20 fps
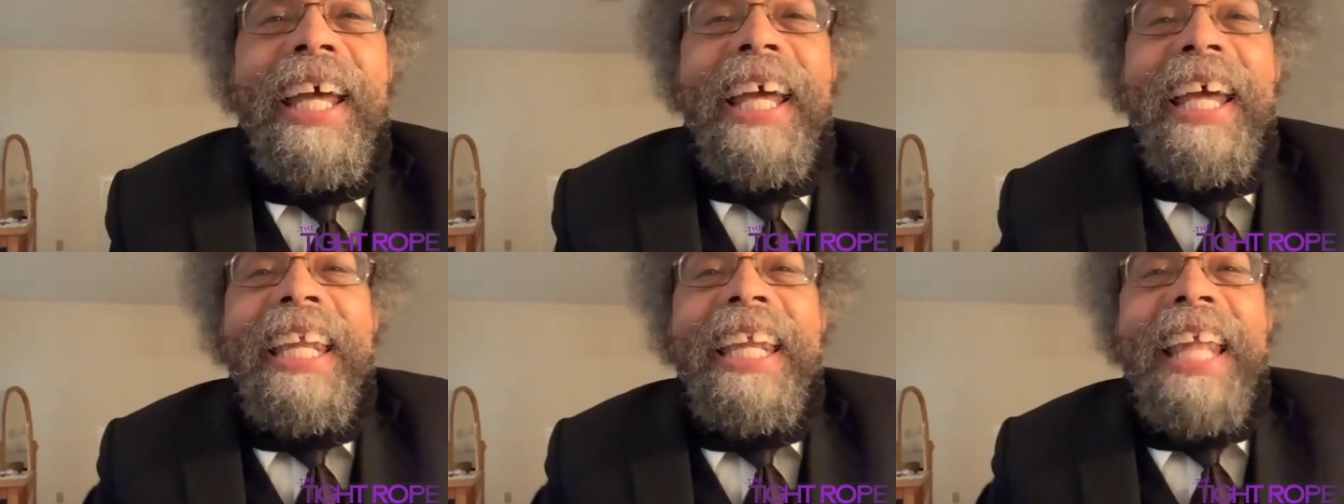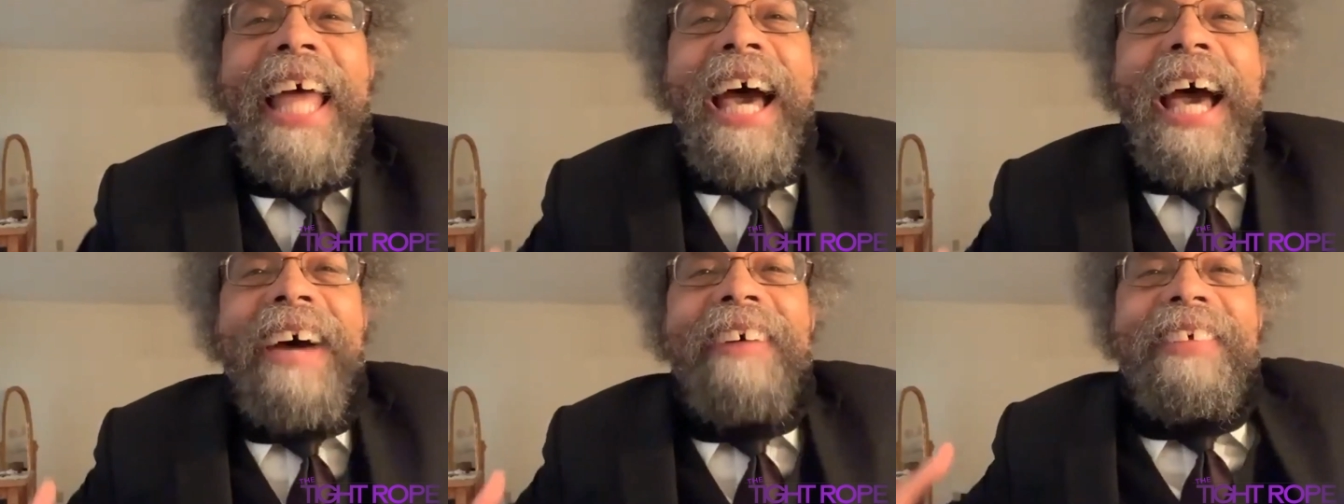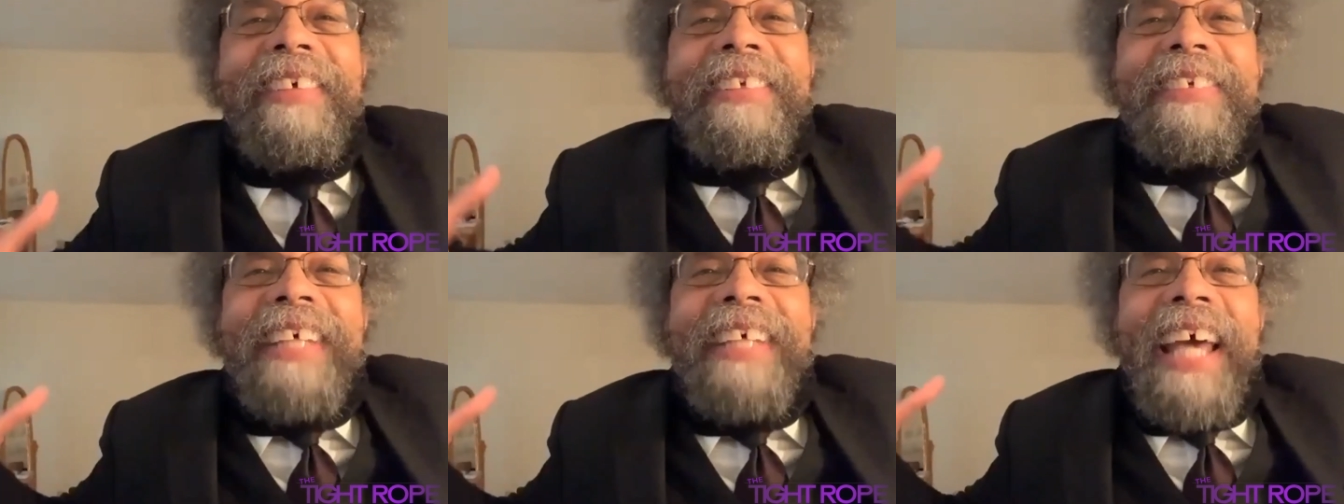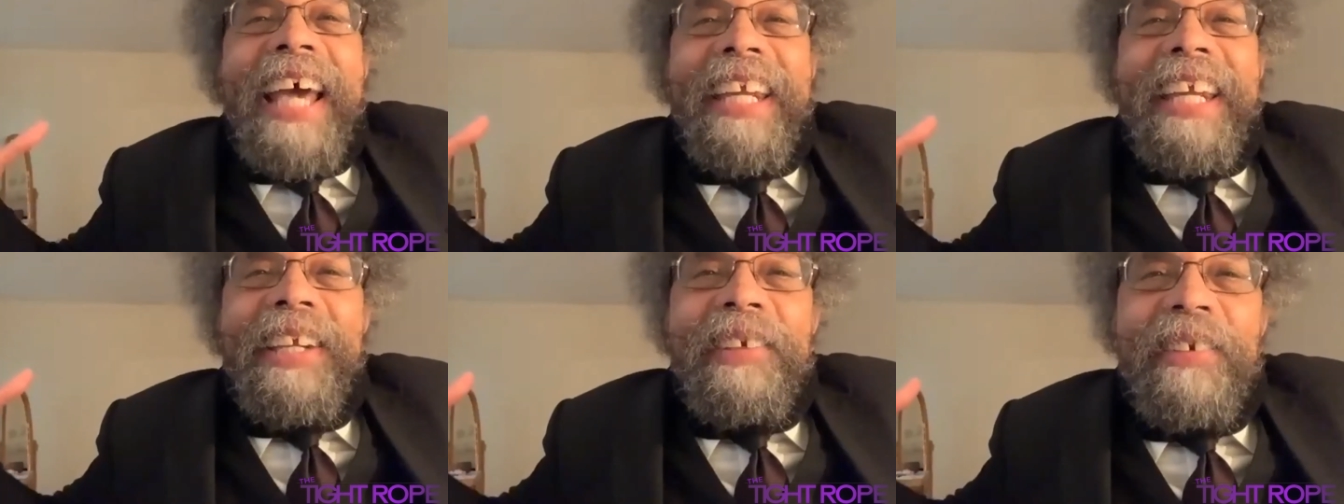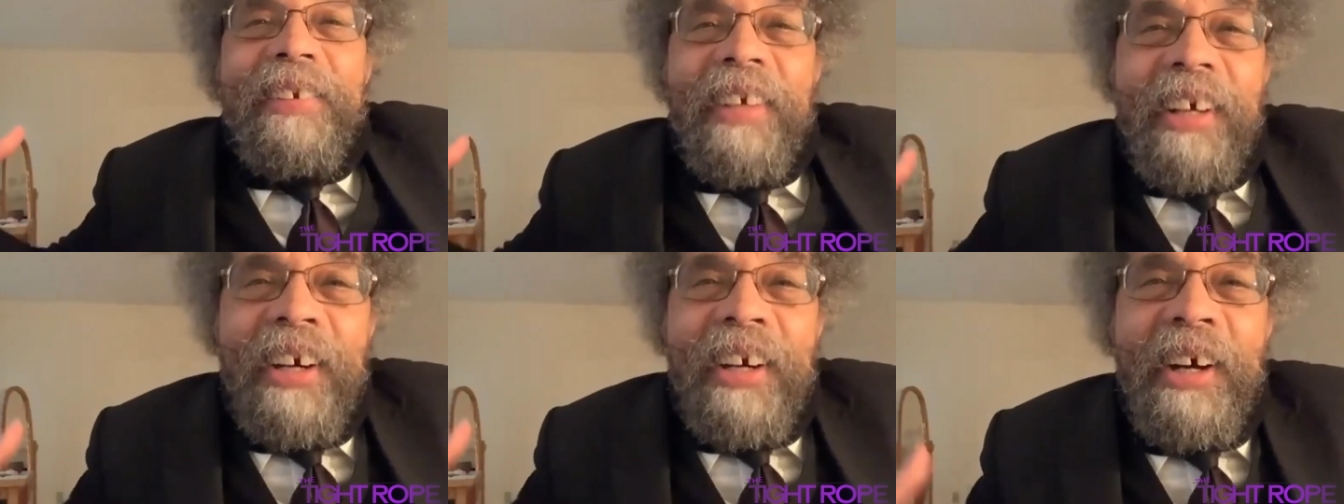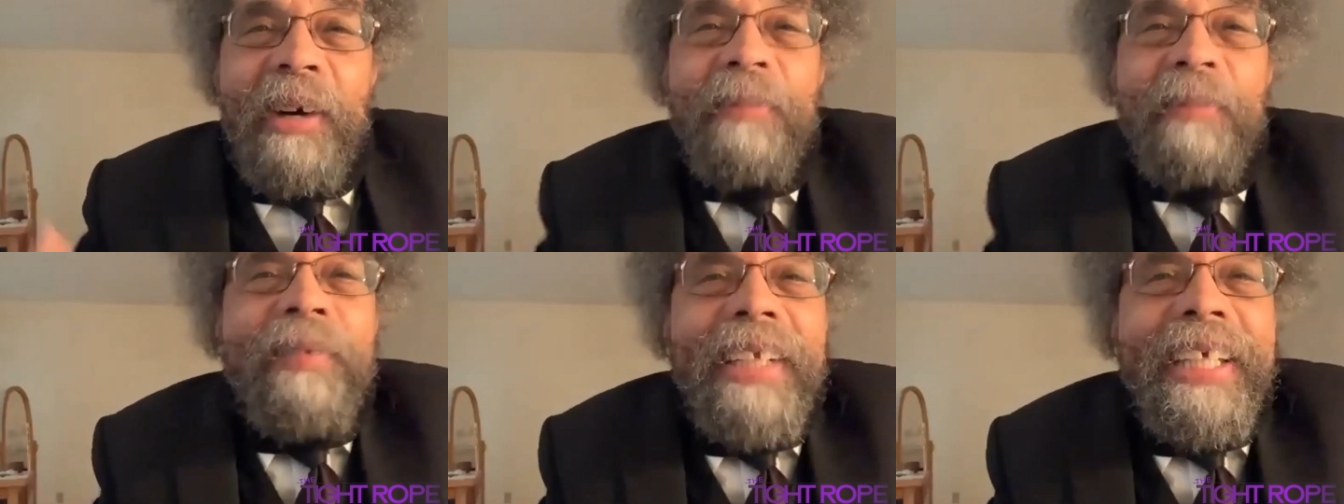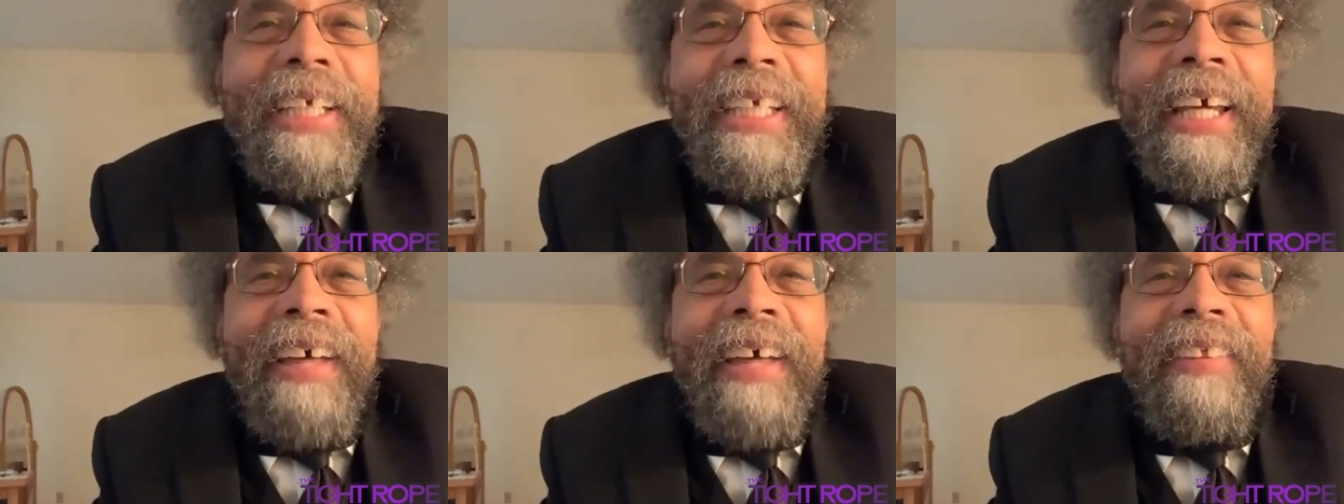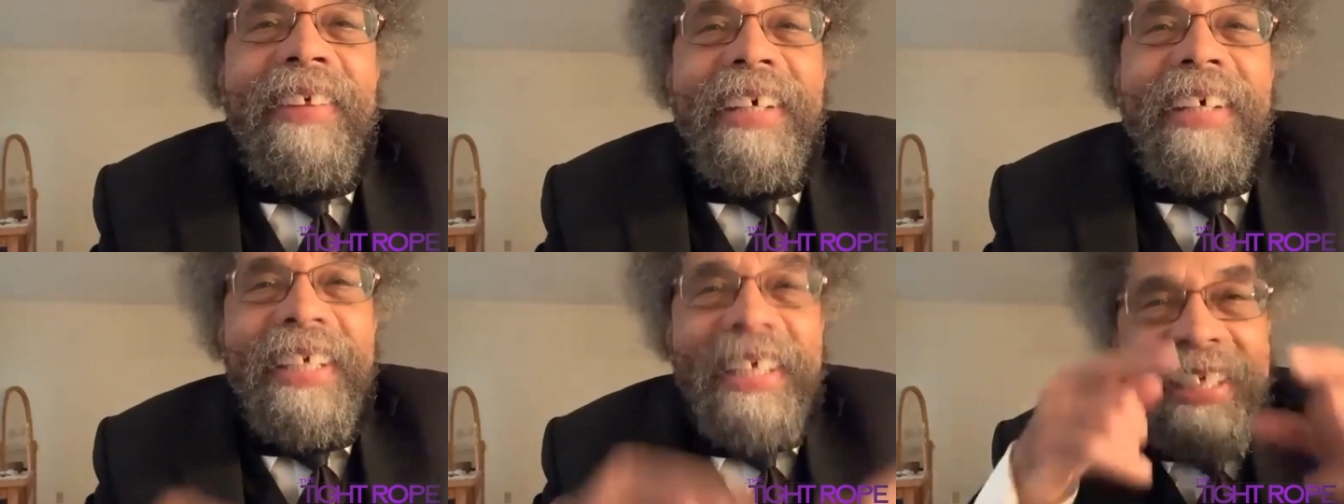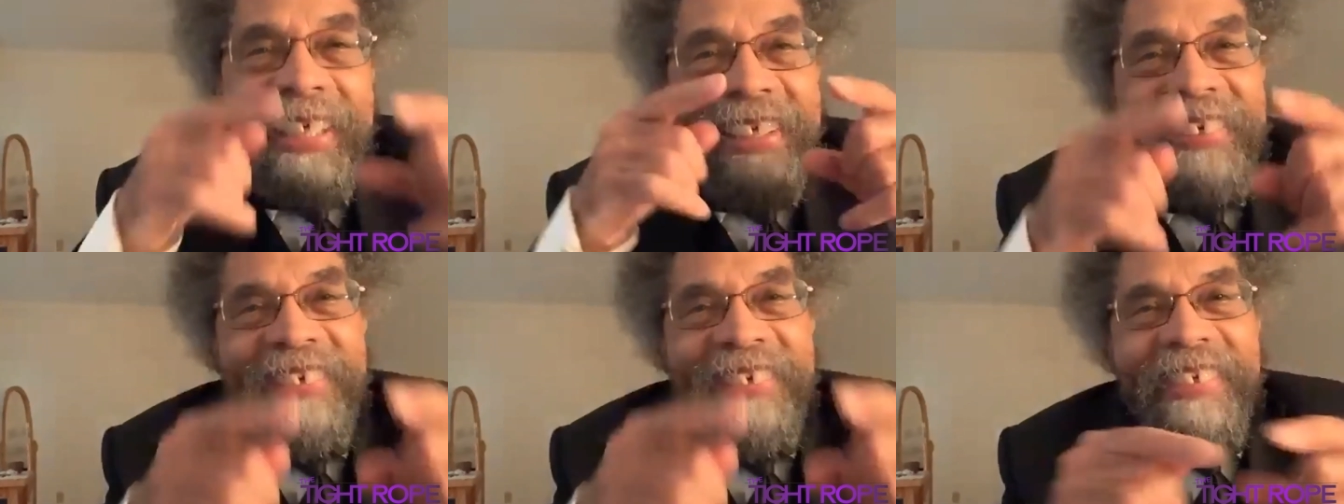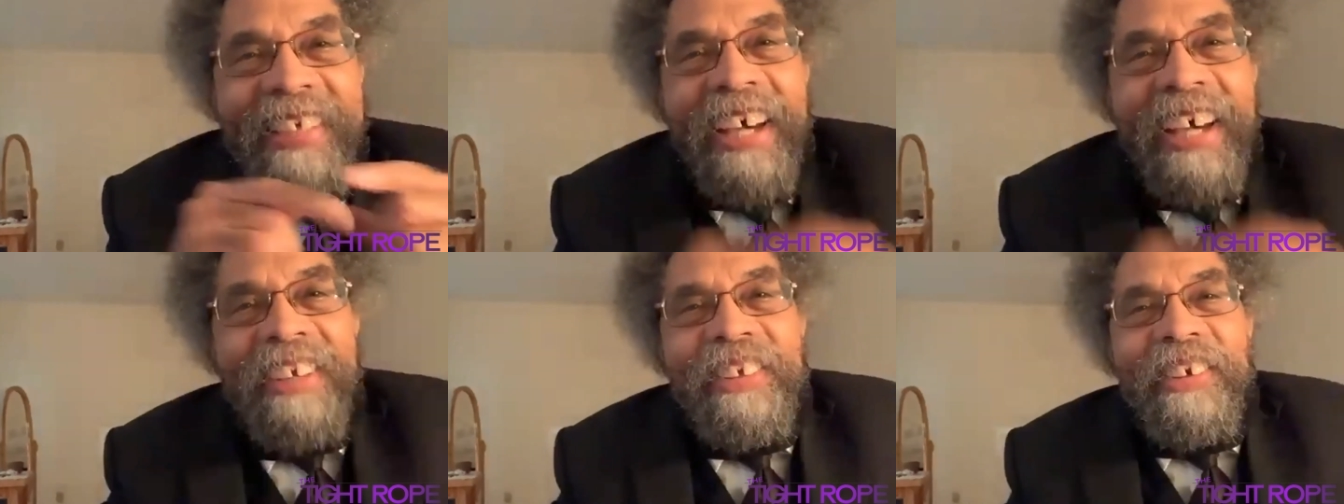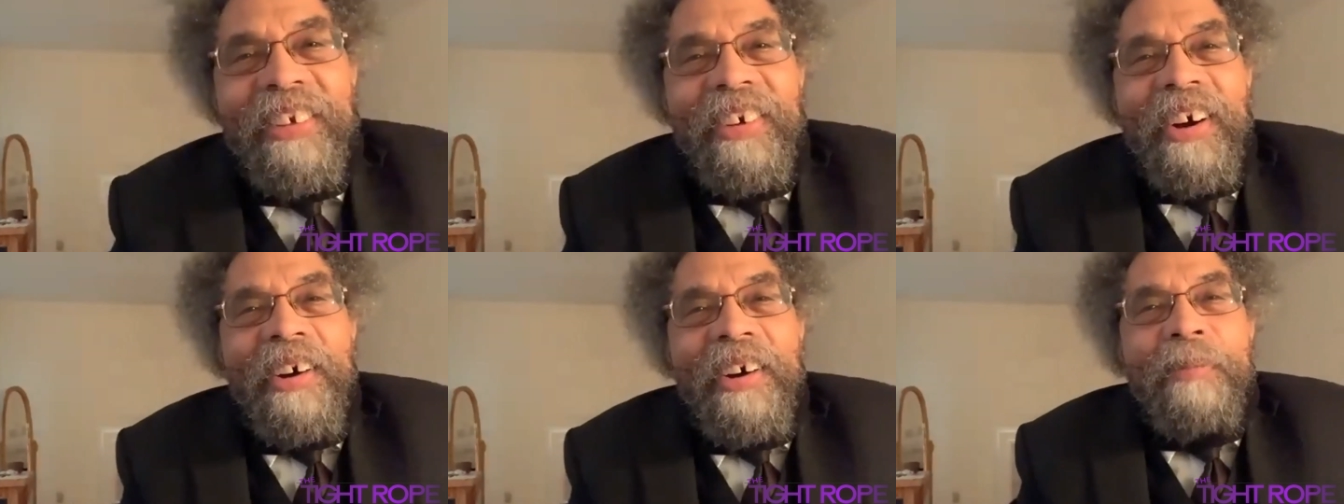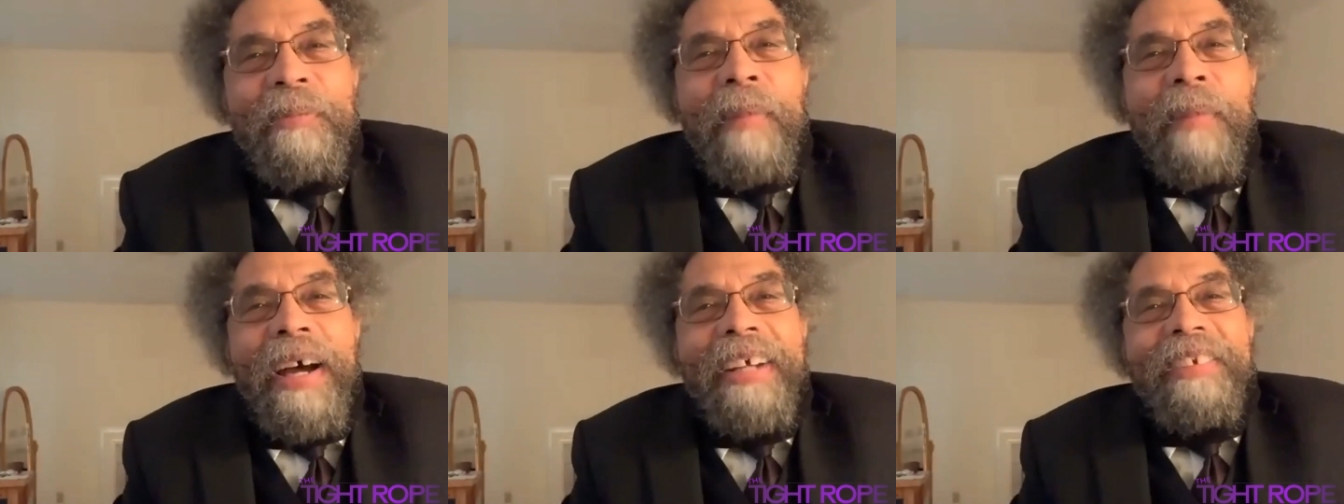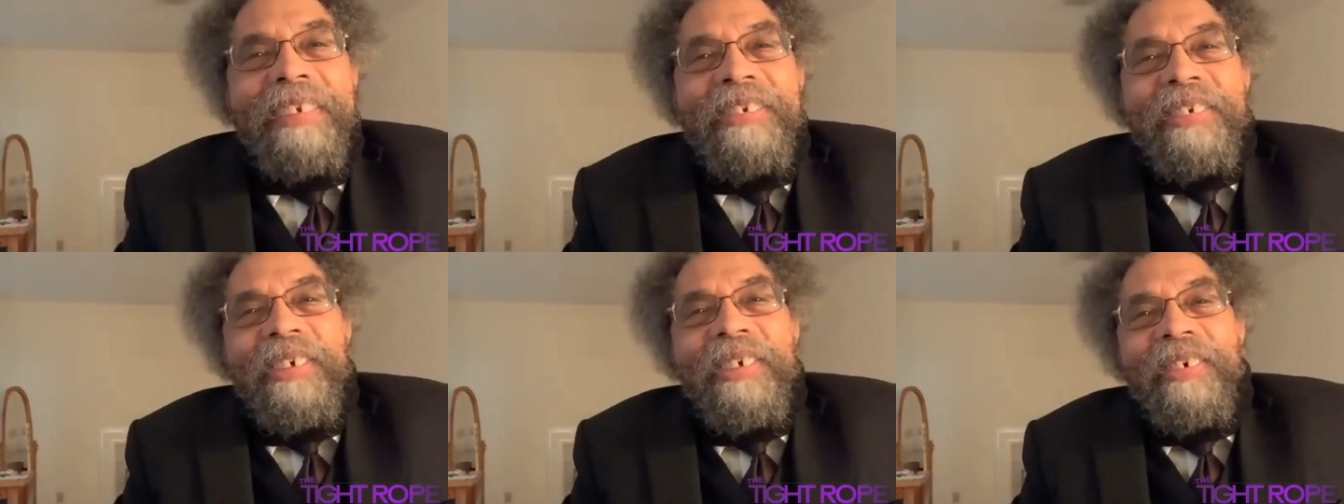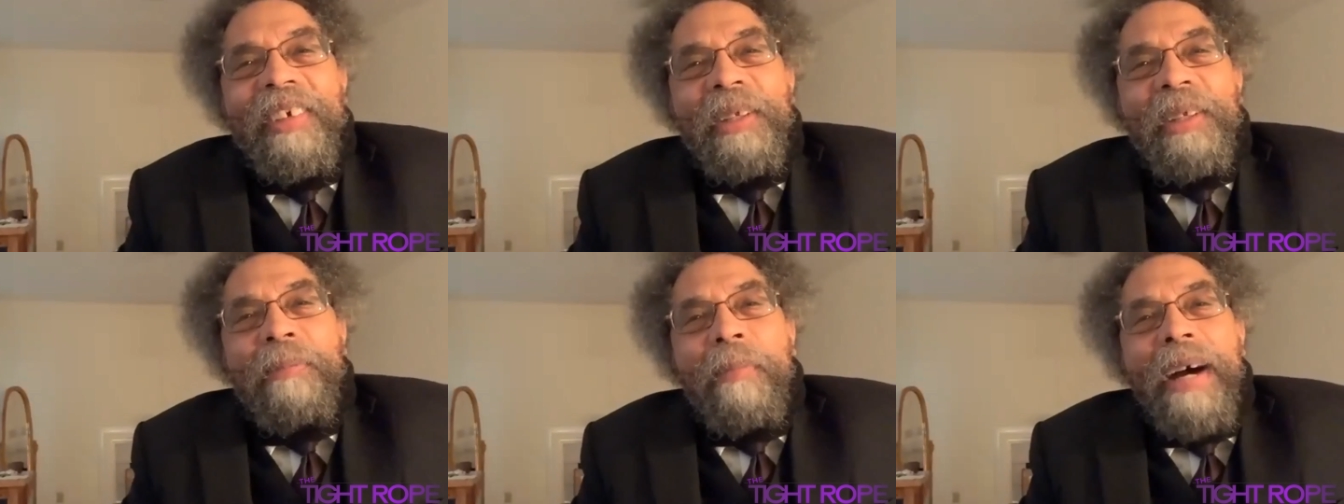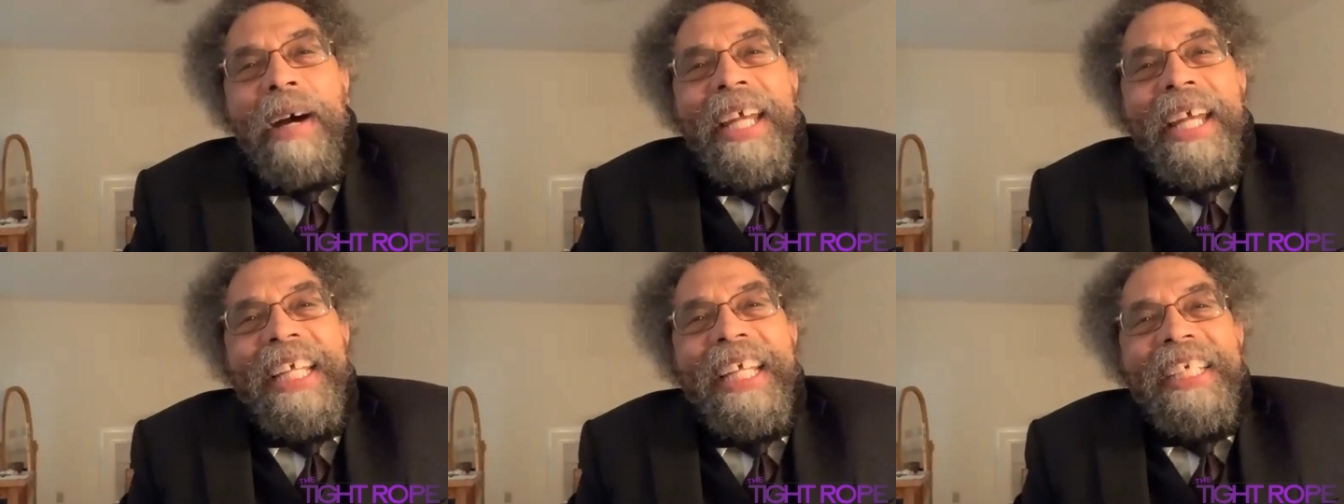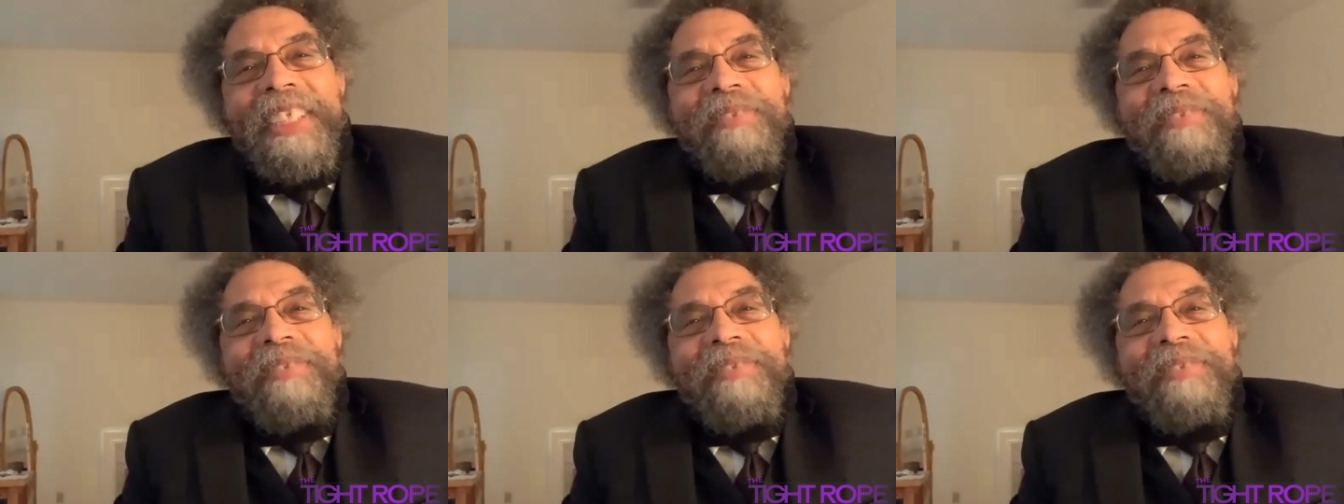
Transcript: And how does that come together inside of your heart, mind, soul, and body?